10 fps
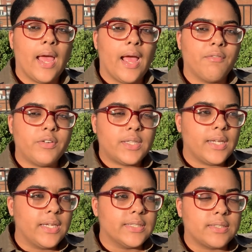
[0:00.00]

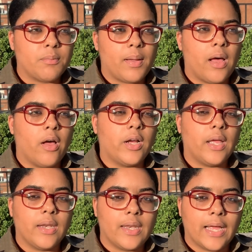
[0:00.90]
everything is about
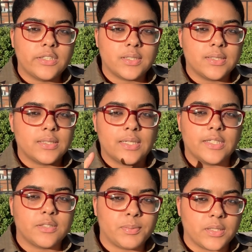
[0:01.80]
connections and
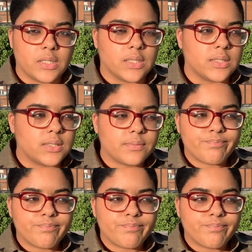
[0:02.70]
experience.